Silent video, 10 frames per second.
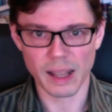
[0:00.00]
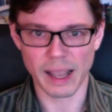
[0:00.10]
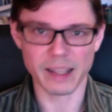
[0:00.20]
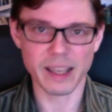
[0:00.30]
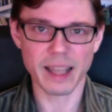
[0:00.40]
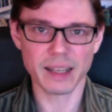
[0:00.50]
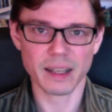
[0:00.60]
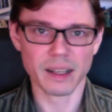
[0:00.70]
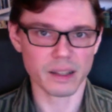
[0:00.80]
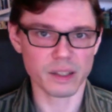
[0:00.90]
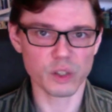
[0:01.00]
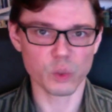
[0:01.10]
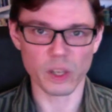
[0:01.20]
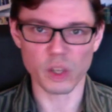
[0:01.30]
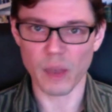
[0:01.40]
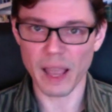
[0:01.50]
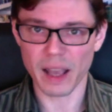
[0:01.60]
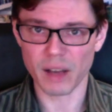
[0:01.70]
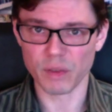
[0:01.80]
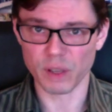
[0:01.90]
and yet this is what you
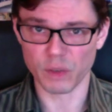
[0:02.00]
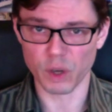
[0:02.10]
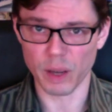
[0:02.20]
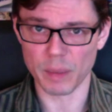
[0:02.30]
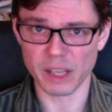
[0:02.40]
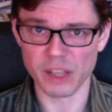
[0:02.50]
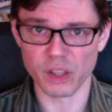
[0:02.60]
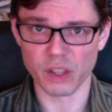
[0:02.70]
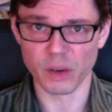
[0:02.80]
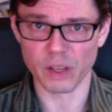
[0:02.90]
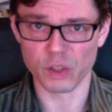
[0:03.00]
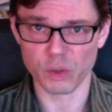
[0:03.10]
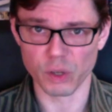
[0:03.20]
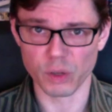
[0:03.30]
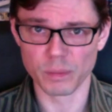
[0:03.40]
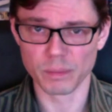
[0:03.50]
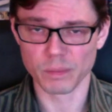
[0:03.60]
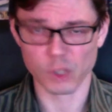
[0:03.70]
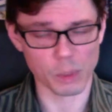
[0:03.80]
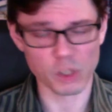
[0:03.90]
have if cohabitation theory is true.
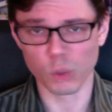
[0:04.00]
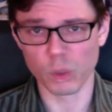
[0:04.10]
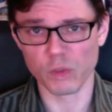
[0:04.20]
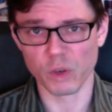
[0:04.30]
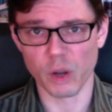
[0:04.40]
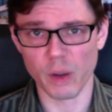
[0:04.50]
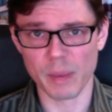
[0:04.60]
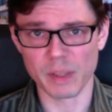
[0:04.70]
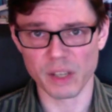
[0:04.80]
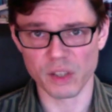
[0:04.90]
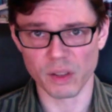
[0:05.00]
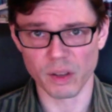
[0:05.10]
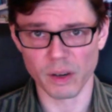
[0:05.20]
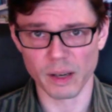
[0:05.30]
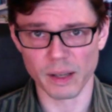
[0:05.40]
So much the worse for cohabitation theory.